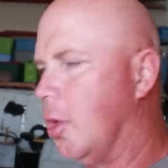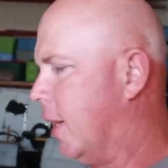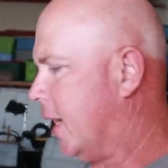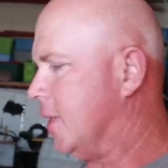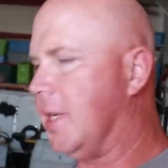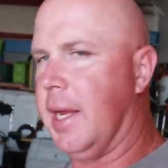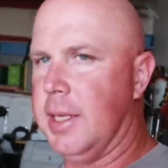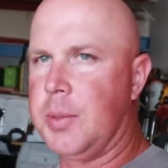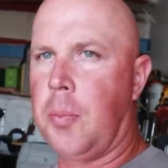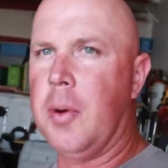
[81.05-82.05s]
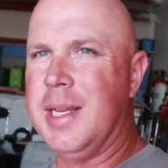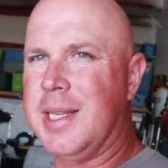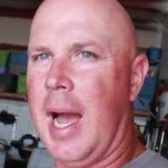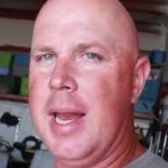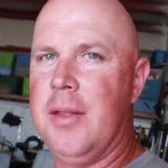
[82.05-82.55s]
So like I said, it's pretty
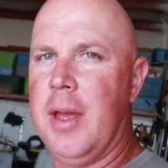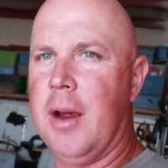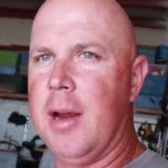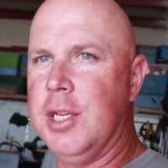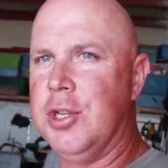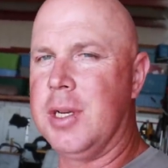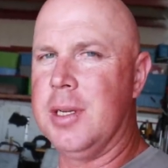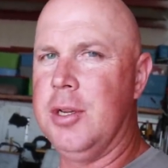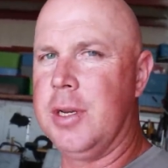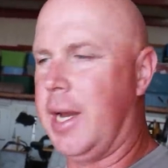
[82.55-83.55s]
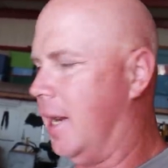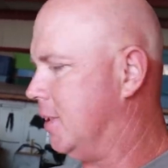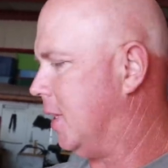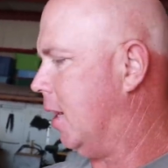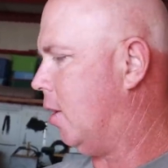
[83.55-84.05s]
tight in there, as you can
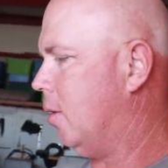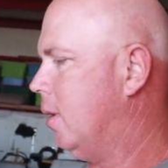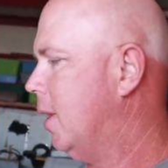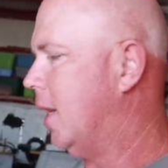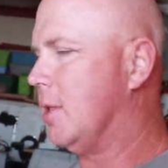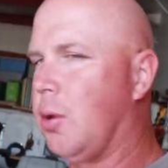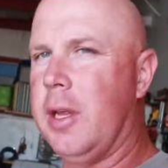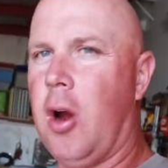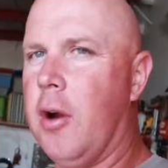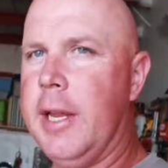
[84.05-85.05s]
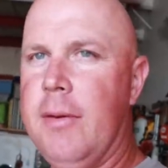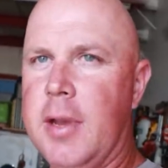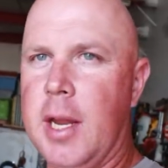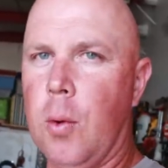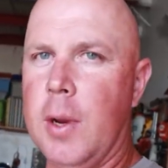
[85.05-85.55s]
kind of tell. It's really hard to
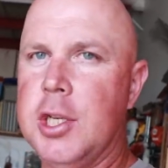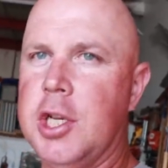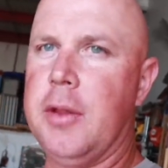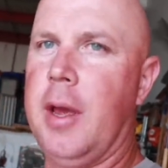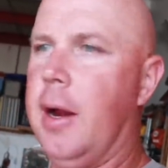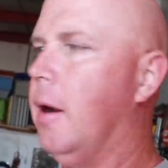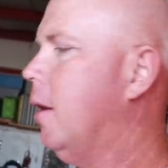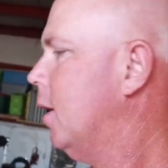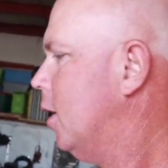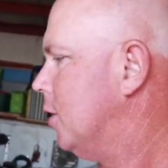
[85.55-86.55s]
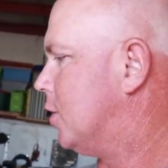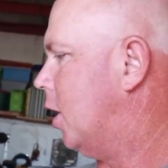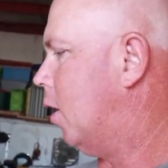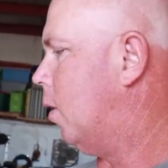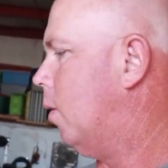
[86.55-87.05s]
even get a wrench in there.
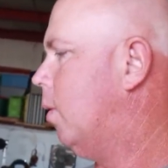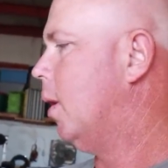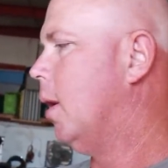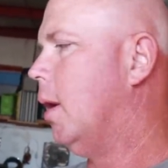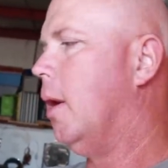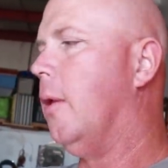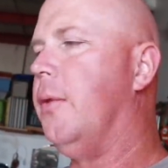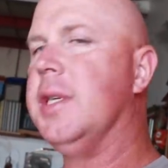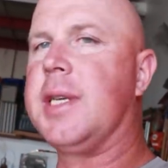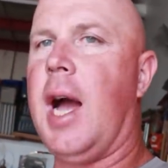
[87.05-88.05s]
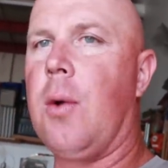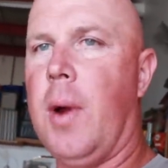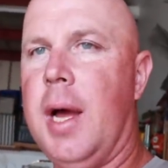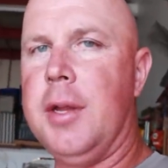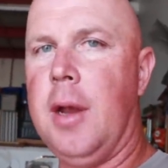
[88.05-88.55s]
So this got
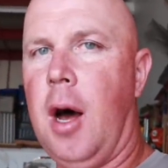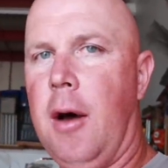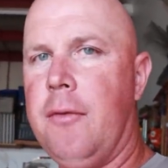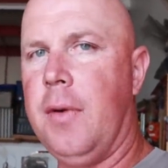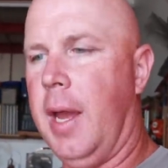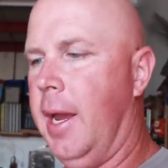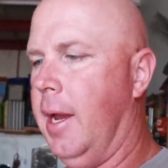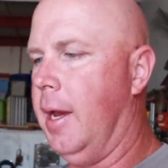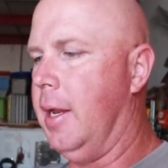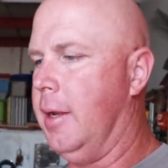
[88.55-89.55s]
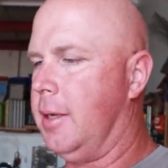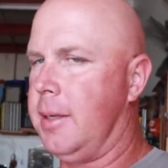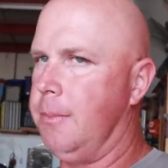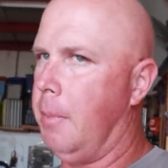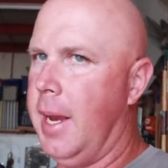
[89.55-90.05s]
rounded off, and it
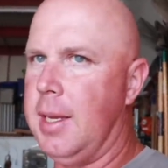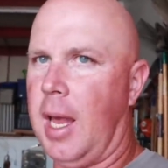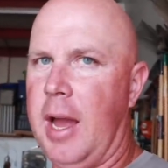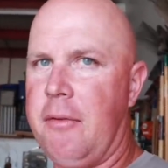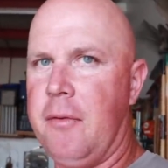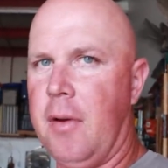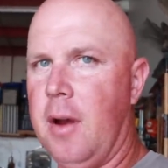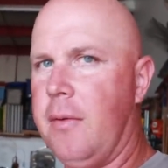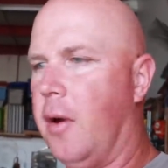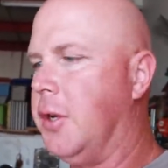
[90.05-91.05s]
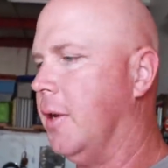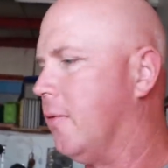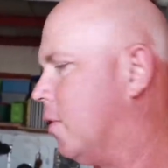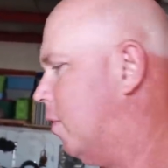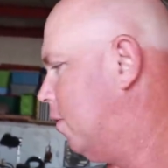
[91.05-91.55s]
made life very, very
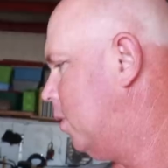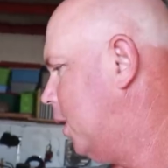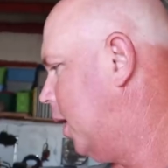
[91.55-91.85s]
difficult.